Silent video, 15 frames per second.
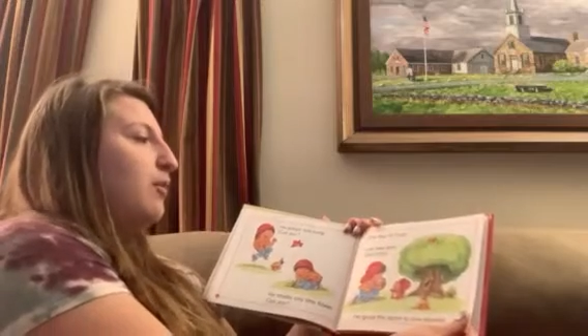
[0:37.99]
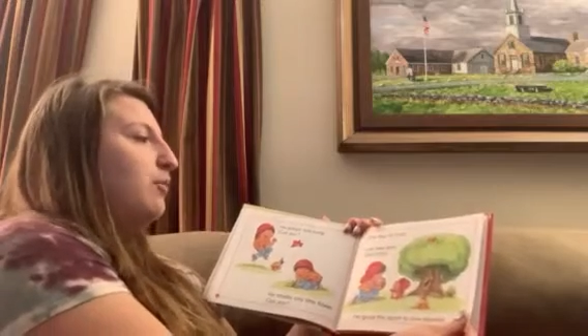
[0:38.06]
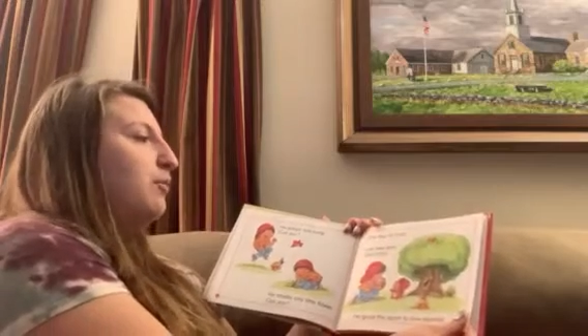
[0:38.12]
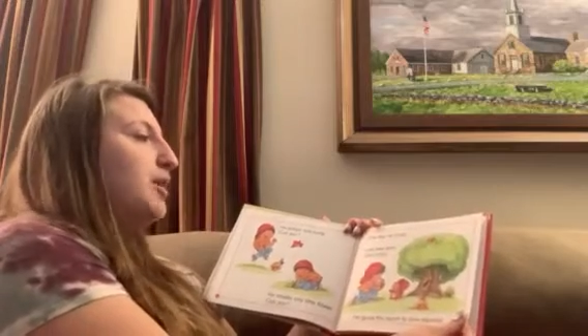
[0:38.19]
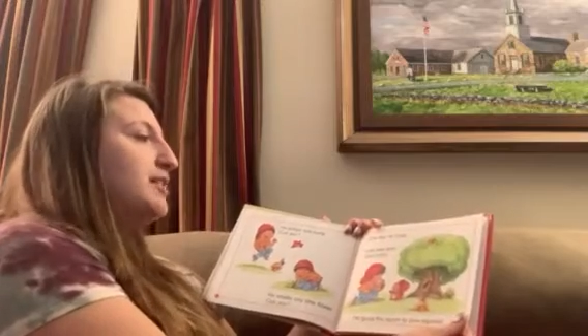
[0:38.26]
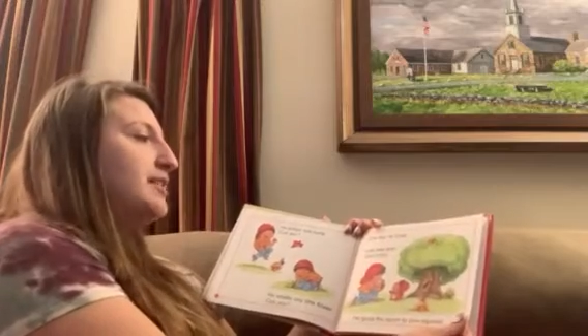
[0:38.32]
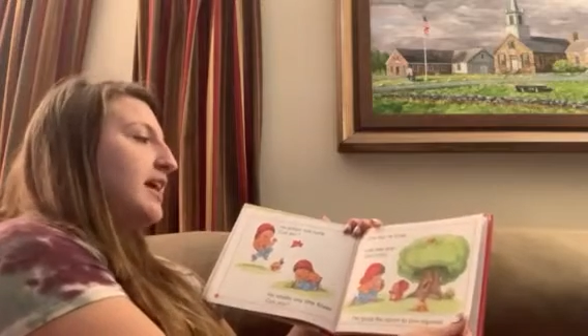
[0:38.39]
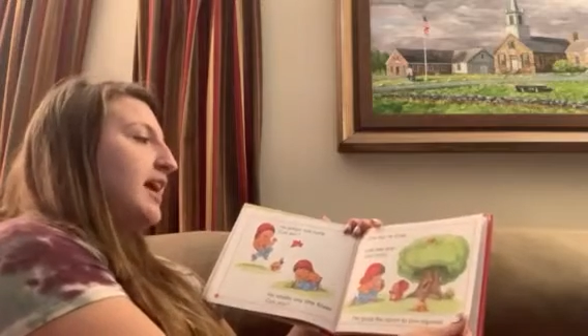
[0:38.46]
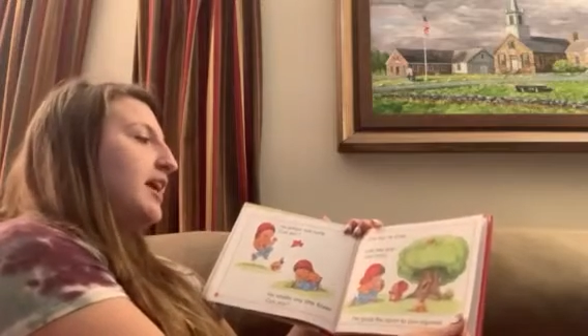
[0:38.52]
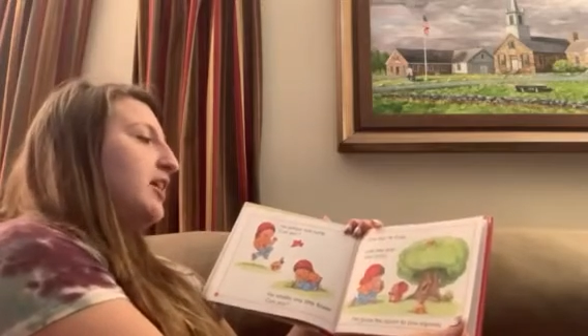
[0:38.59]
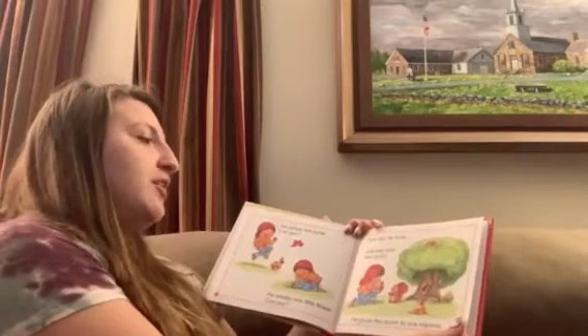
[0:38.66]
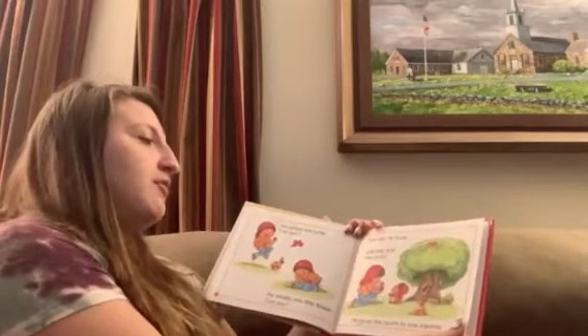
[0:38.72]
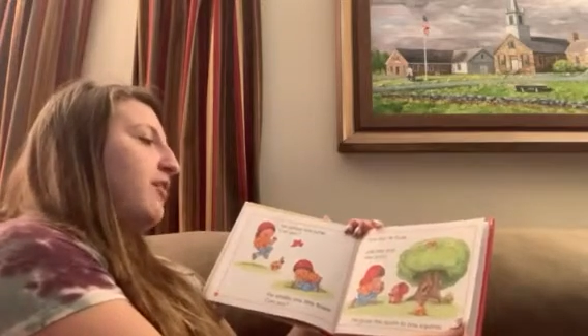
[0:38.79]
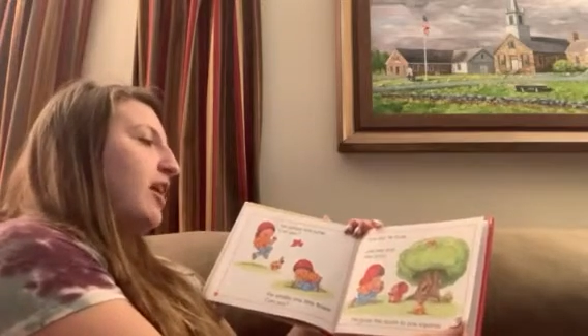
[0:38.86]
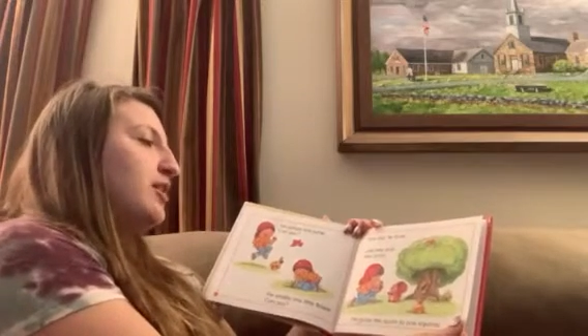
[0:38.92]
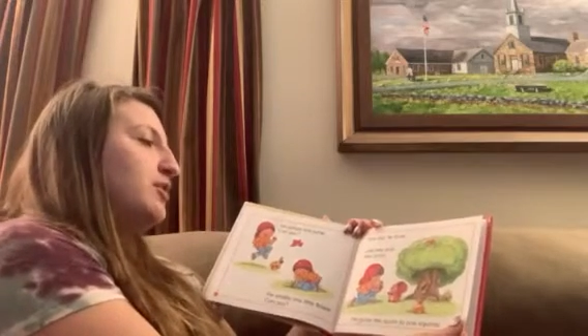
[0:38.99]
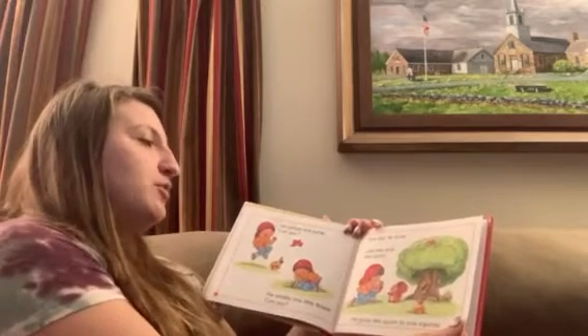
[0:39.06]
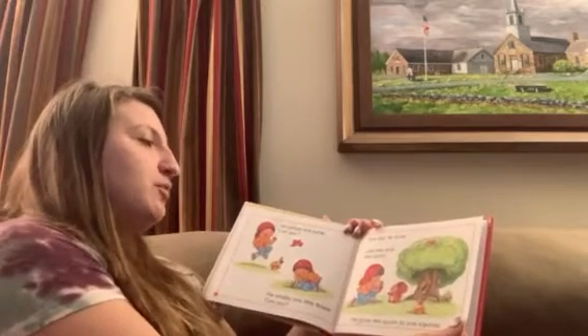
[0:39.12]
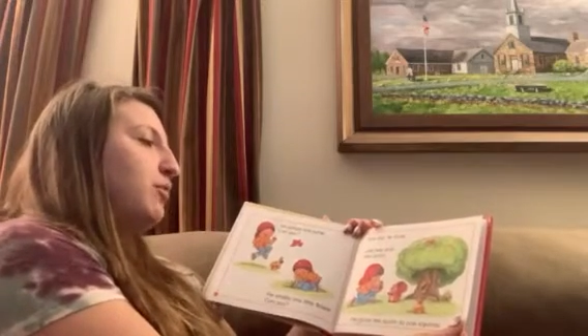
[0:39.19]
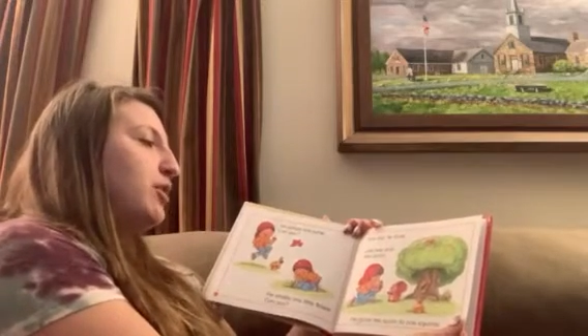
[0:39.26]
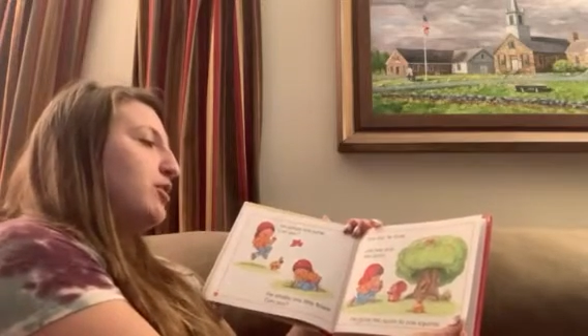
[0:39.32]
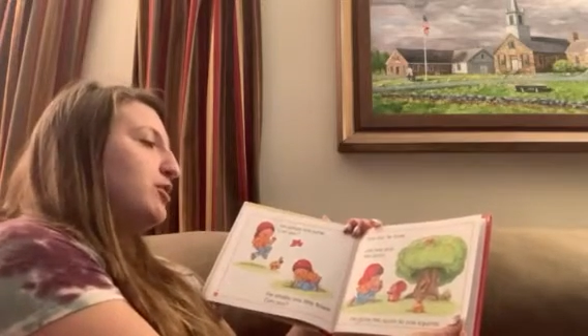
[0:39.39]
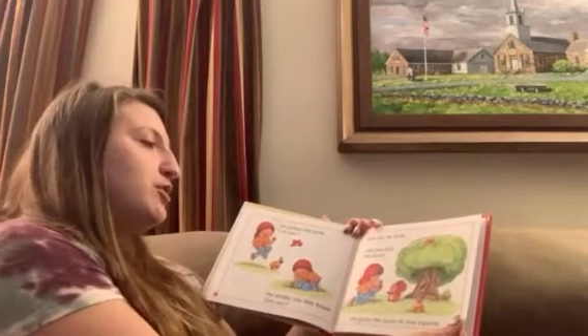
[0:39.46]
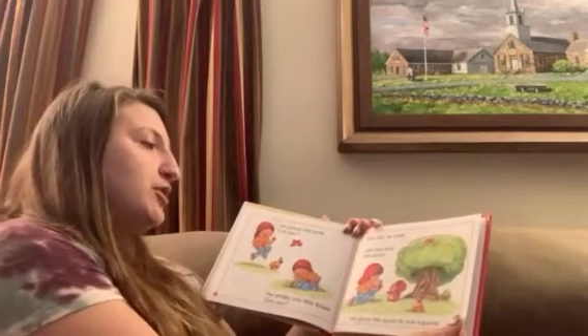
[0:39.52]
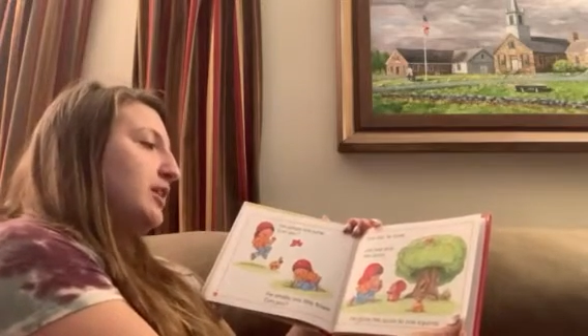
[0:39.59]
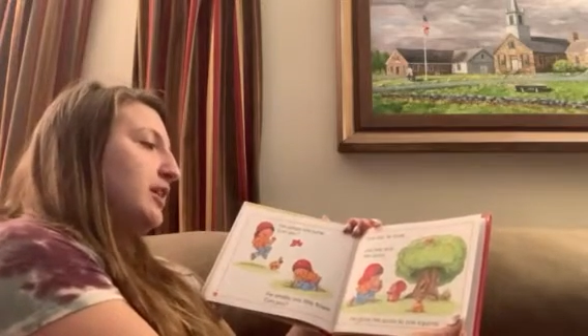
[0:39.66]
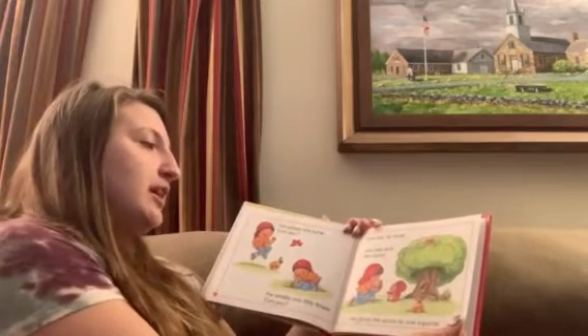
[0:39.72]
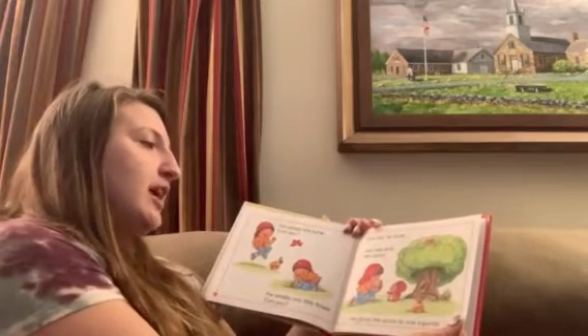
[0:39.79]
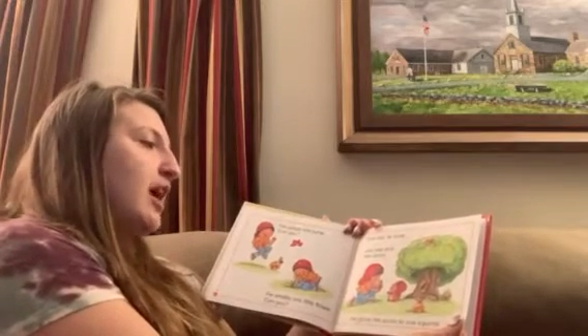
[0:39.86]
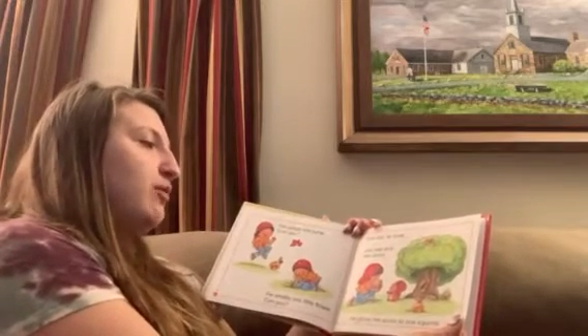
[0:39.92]
One day he finds one
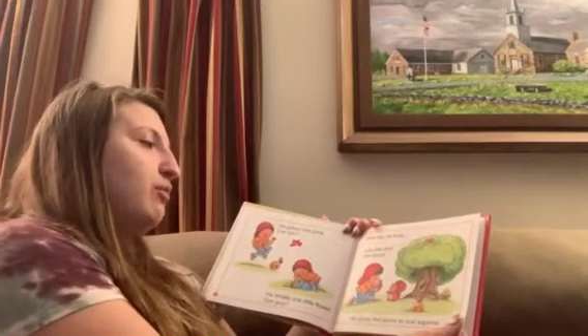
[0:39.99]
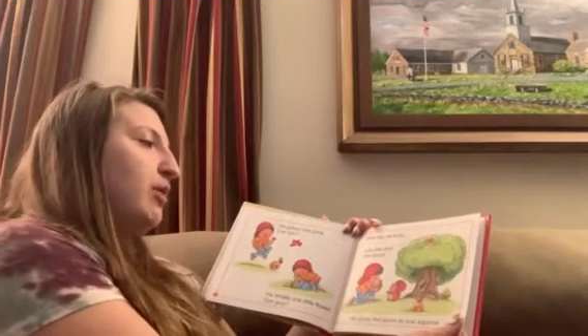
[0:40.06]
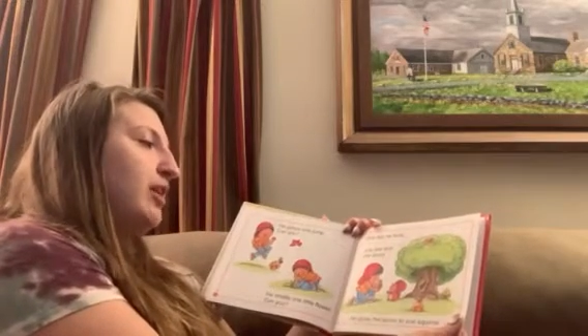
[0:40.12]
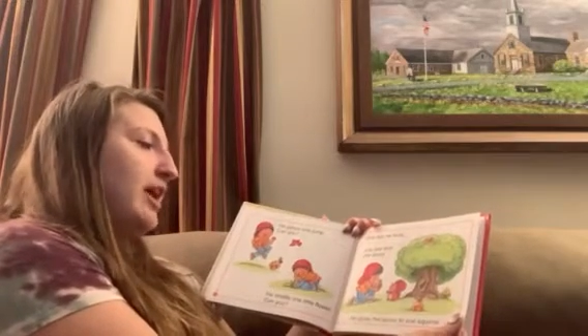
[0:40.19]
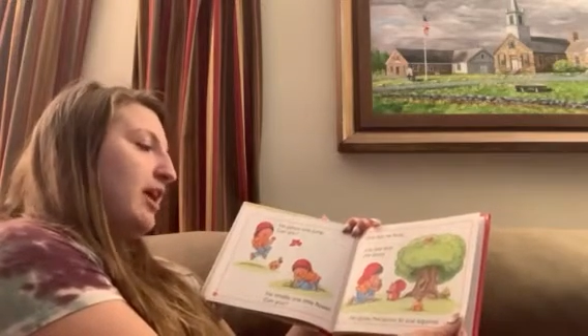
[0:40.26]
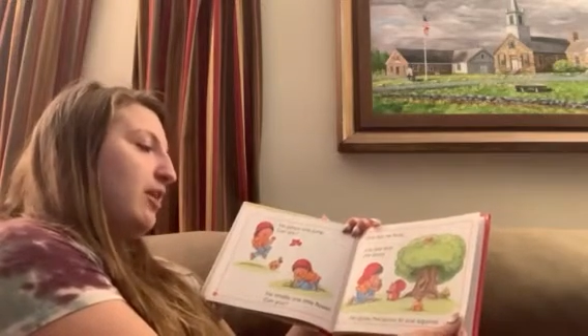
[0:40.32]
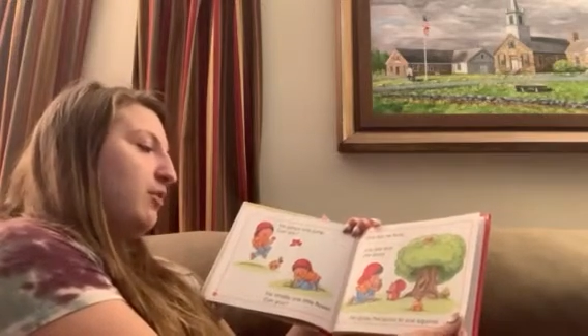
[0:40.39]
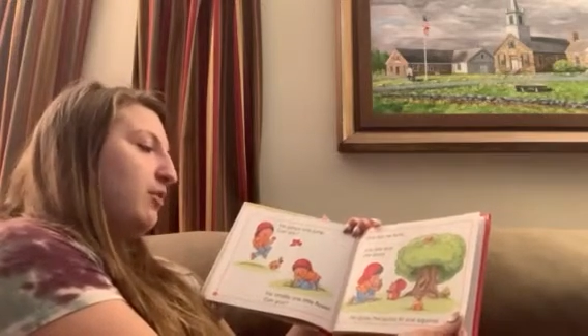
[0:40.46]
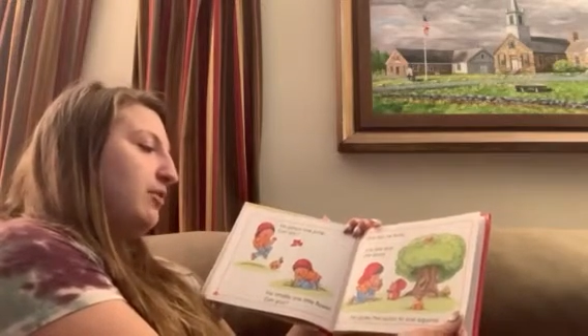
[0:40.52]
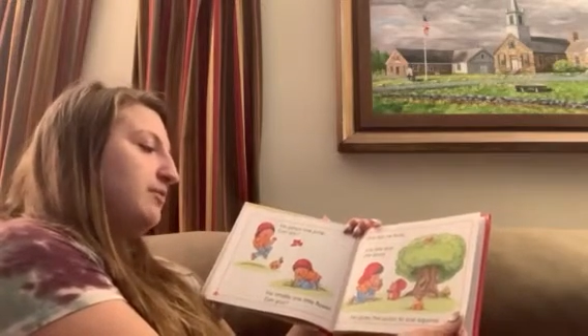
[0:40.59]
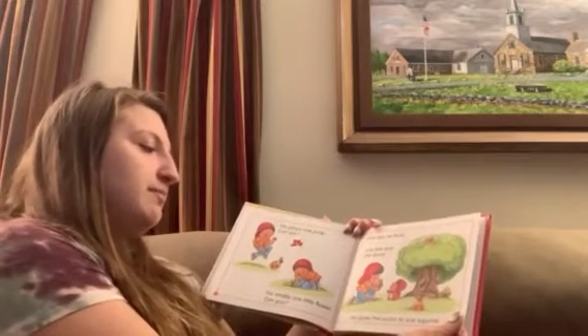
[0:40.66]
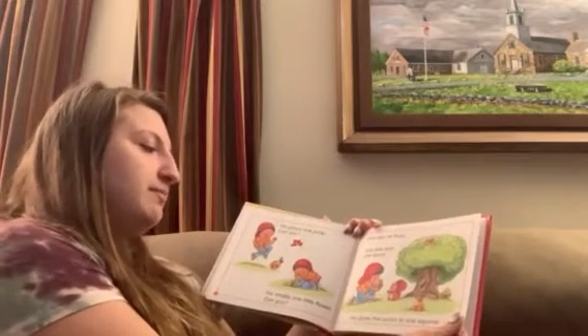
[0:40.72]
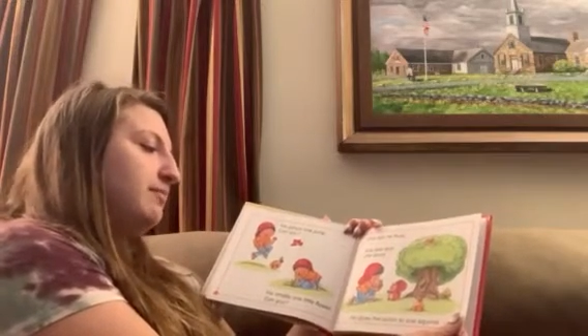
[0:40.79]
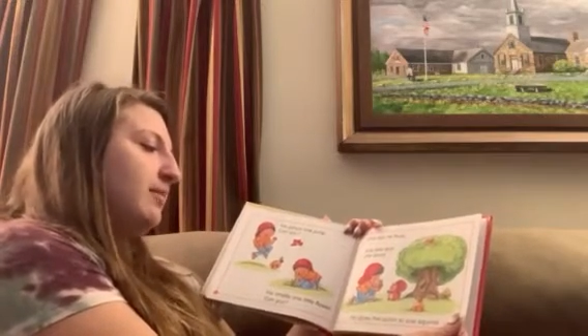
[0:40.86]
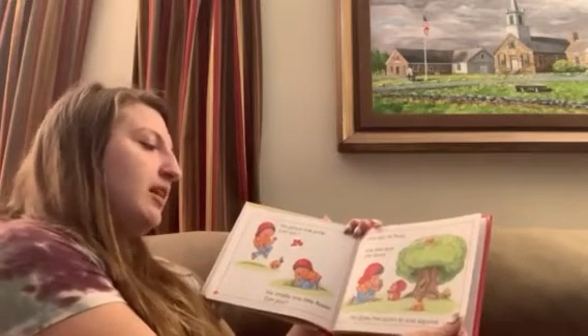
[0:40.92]
tree and one acorn.